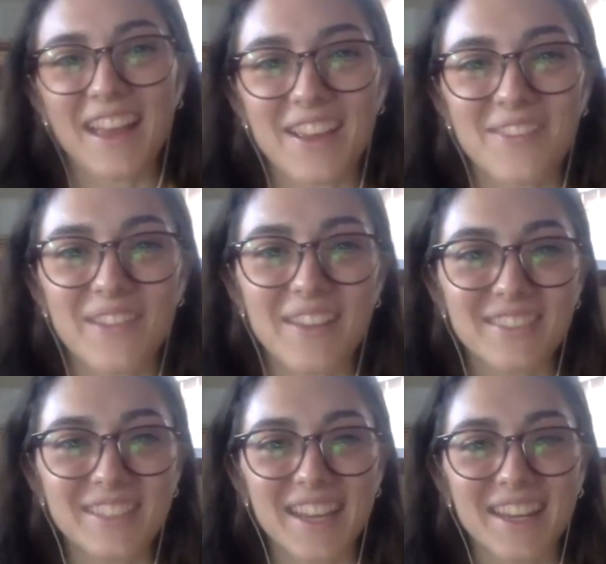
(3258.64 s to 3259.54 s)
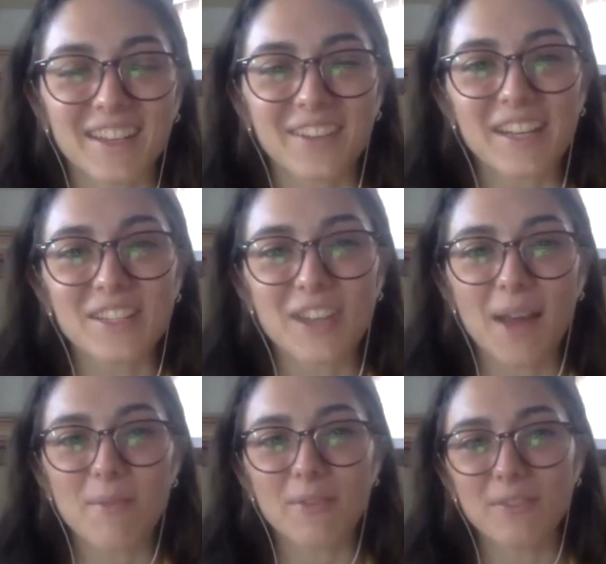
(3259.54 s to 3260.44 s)
have done a great
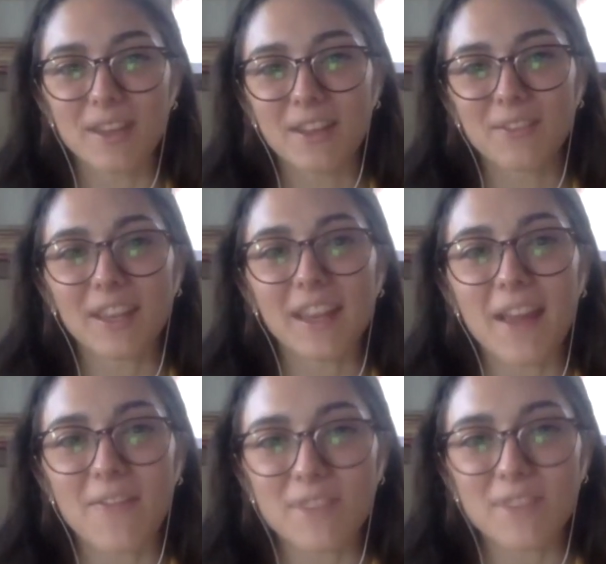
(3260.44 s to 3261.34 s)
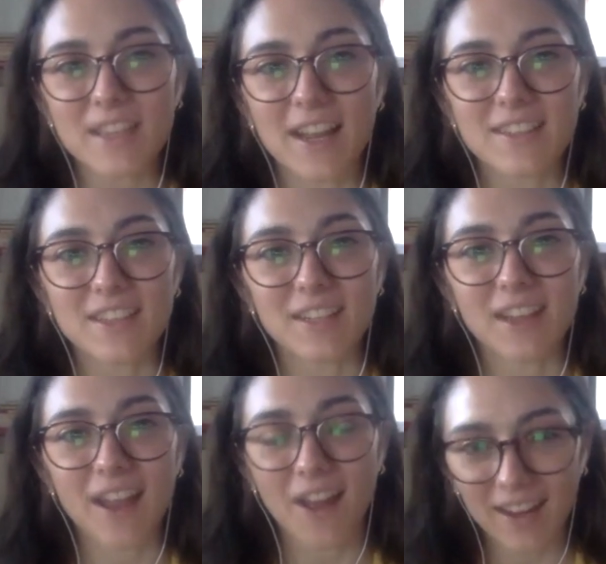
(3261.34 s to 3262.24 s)
job of really emphasizing,
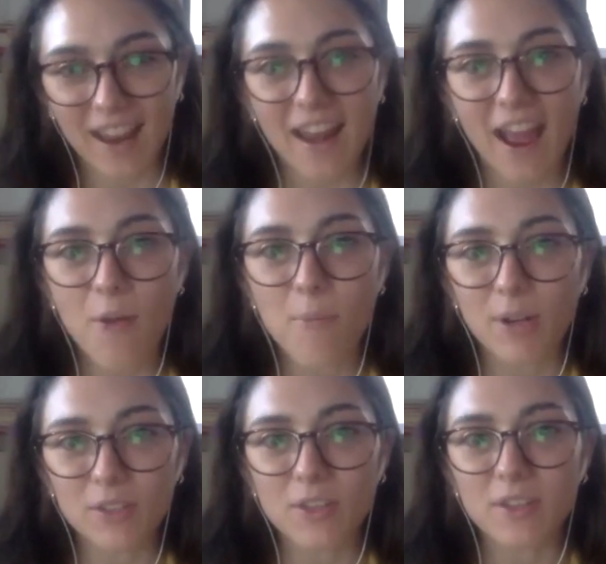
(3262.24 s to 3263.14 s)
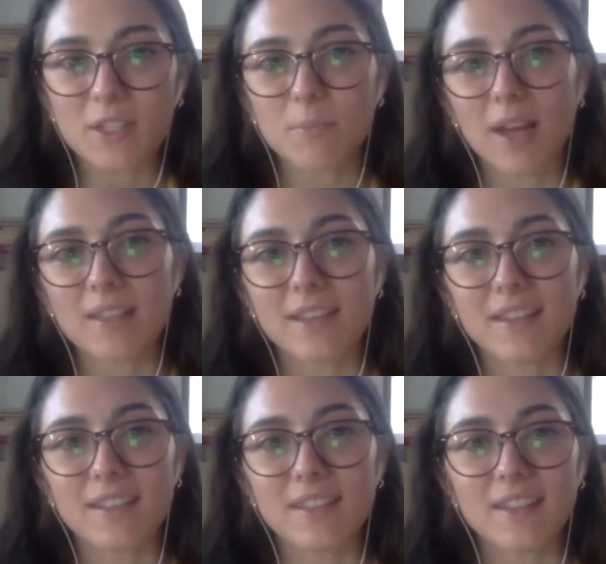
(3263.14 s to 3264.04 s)
again, how personal this
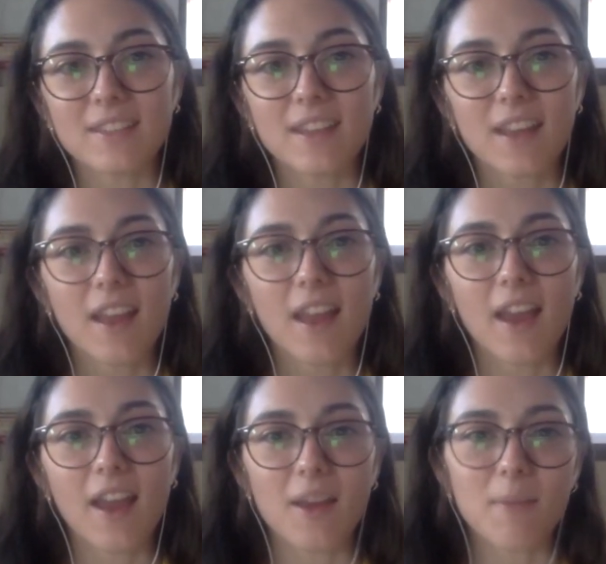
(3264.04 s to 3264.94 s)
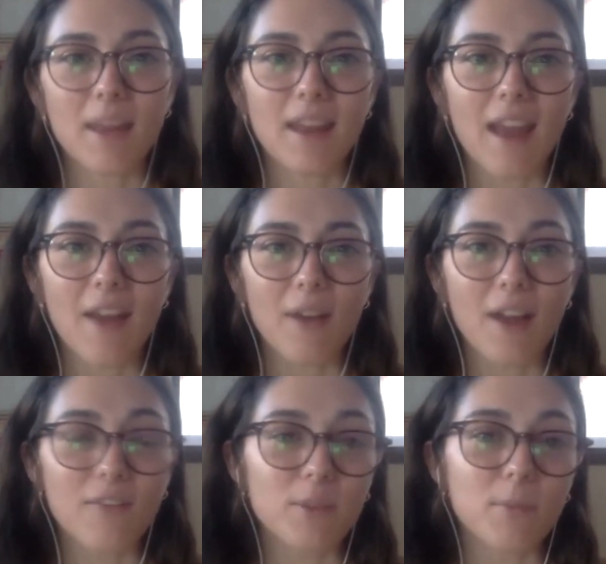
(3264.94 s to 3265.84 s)
process is and how
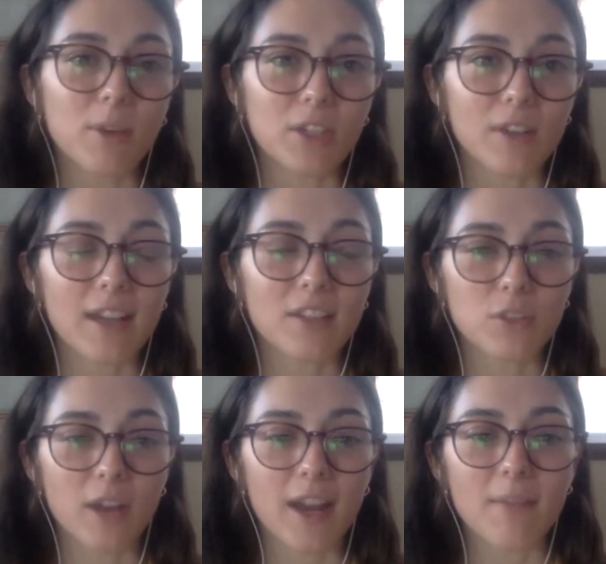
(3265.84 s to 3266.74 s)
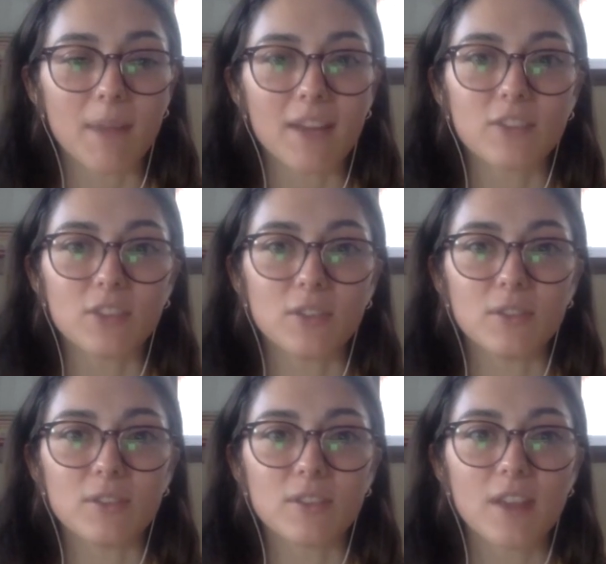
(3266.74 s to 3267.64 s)
comfortable you guys try and make
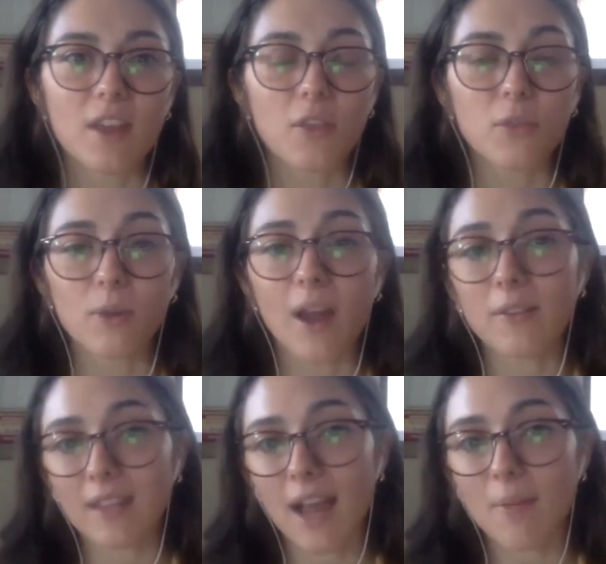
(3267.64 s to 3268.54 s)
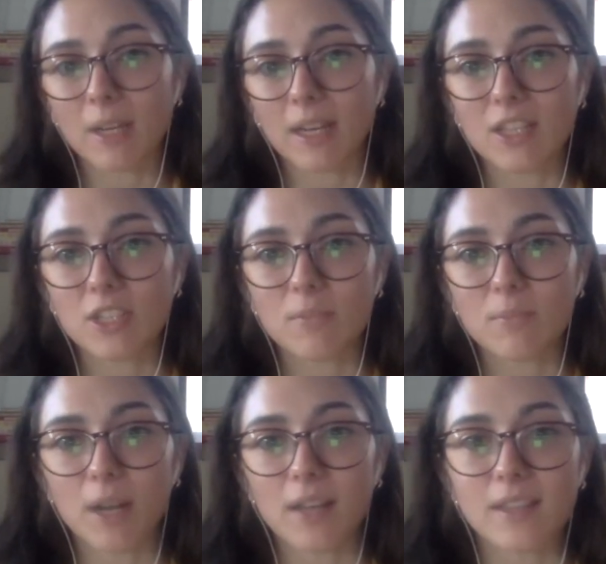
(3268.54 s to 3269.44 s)
students throughout the application
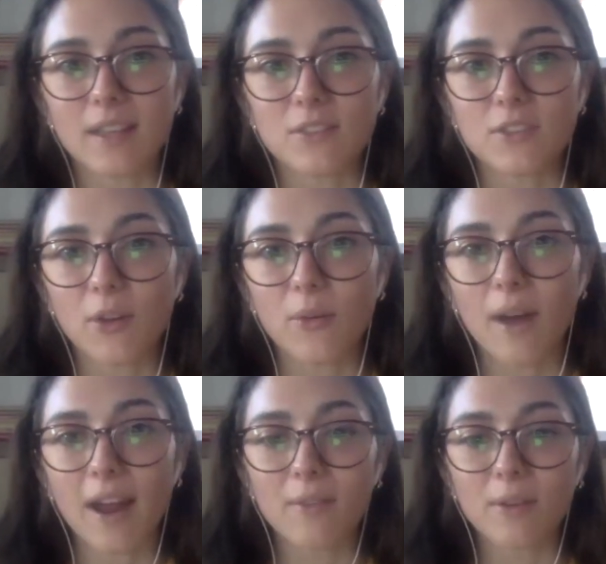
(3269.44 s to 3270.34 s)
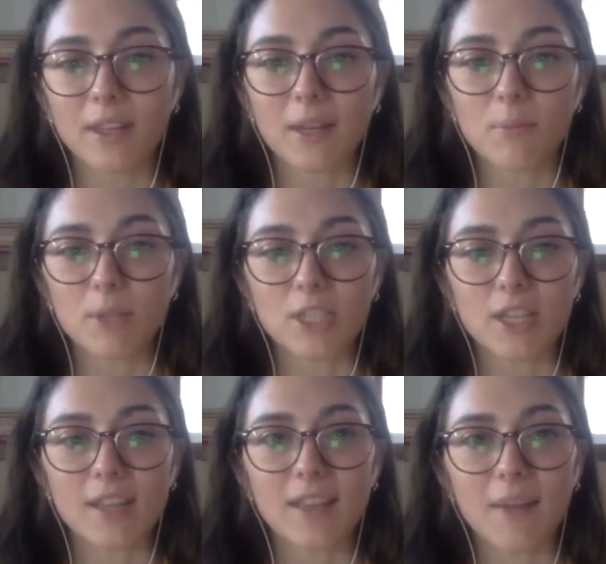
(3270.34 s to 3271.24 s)
process. So I really
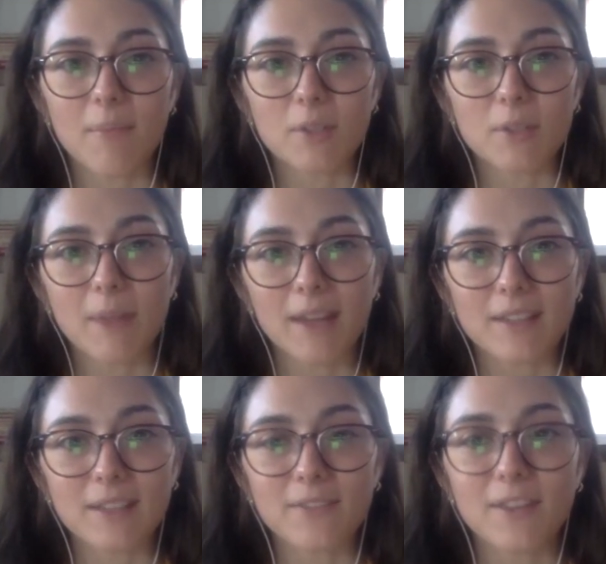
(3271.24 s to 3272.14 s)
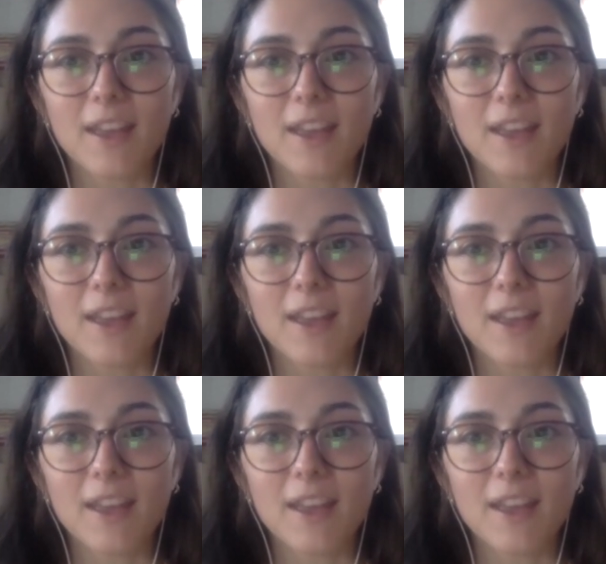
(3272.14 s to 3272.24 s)
appreciate that perspective.